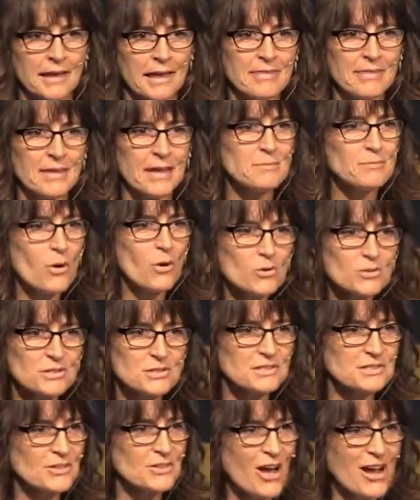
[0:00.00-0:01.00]
And then
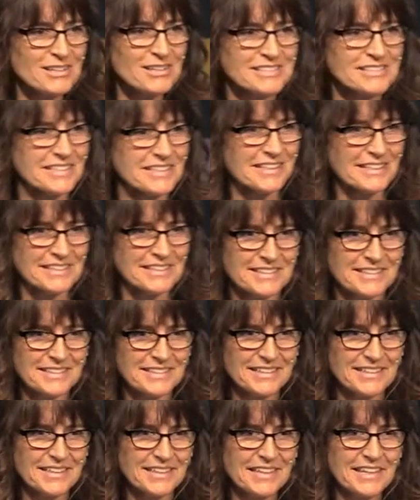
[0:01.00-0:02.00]
Moses lost it.
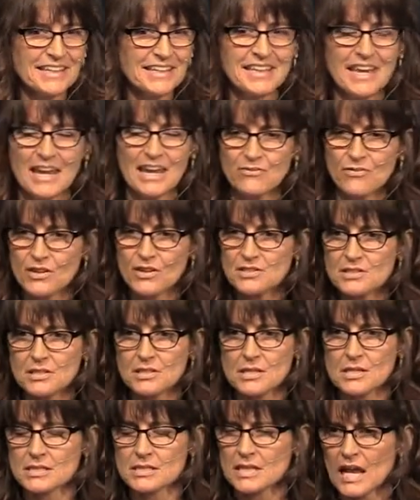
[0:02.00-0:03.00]
He gave in
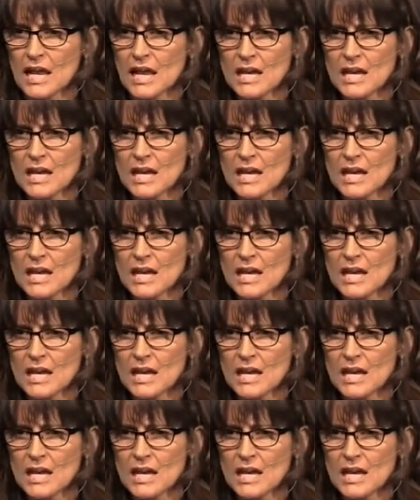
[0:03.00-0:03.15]
to this